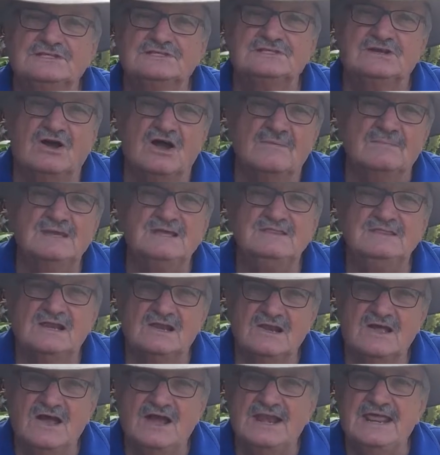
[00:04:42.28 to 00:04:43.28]
time in the
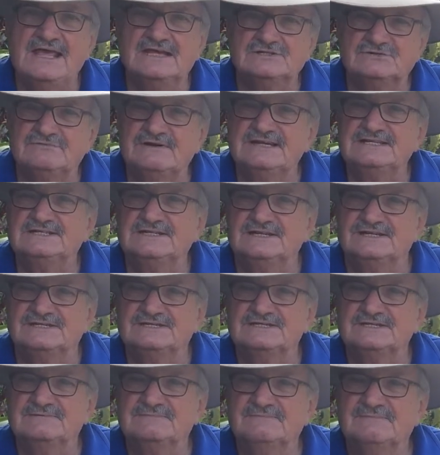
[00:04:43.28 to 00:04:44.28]
lighthouse
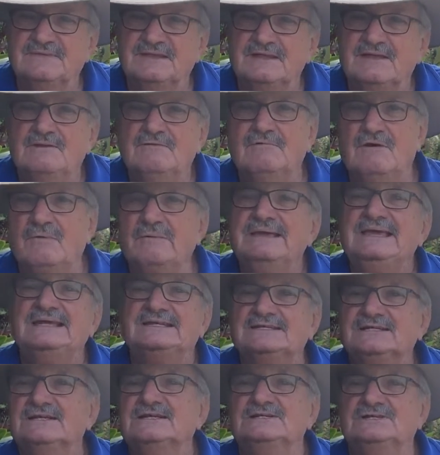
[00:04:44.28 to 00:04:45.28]
residence. Well, we get
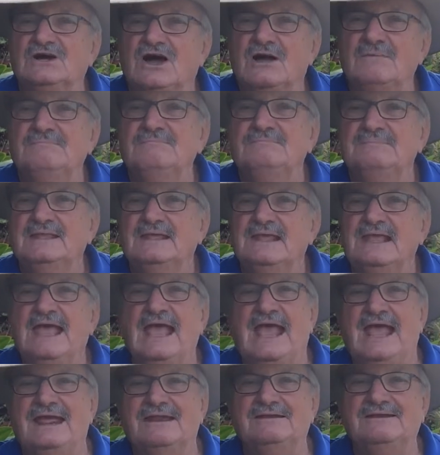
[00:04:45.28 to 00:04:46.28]
to the top
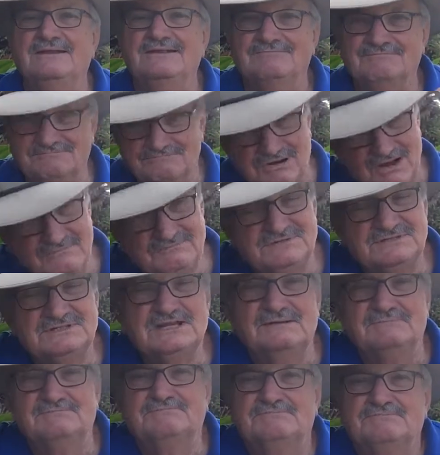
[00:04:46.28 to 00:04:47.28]
and Bob
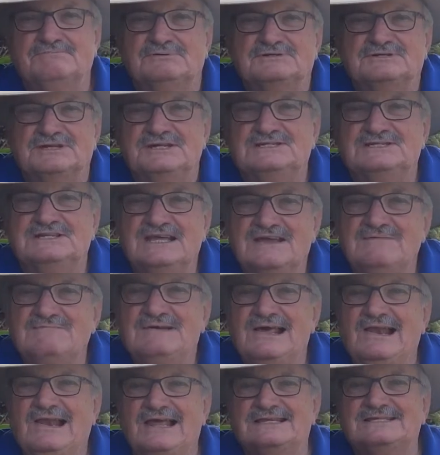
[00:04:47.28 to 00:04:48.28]
proceeds to give
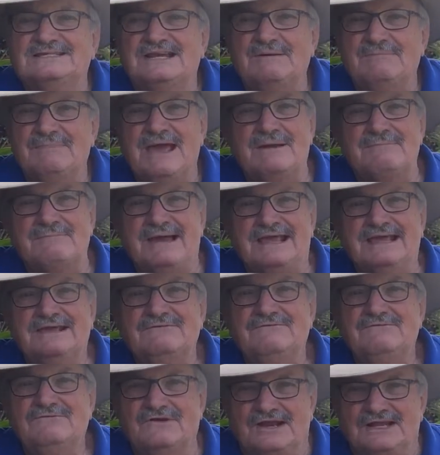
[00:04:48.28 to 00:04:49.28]
me a lesson about making
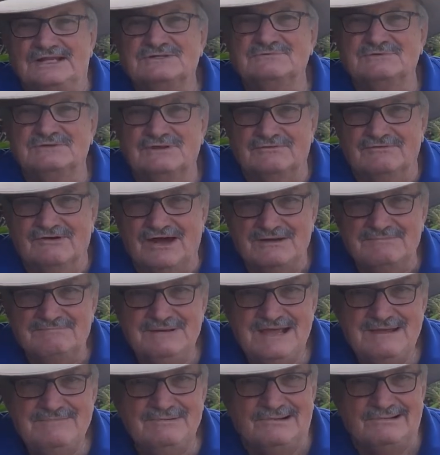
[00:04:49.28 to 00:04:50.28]
friends with the right
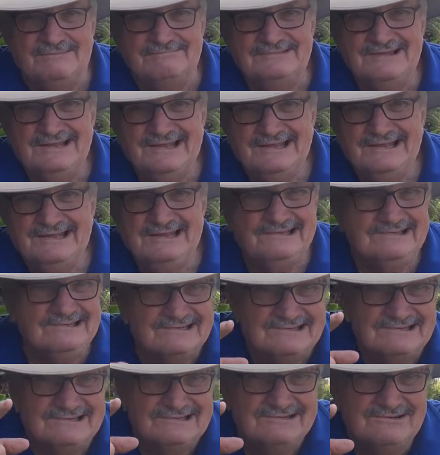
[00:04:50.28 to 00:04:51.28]
people. He
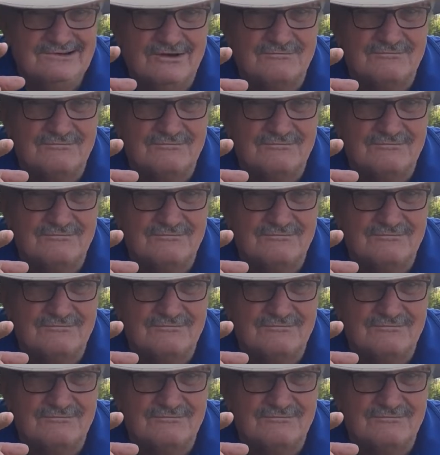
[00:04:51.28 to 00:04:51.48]
says, it's not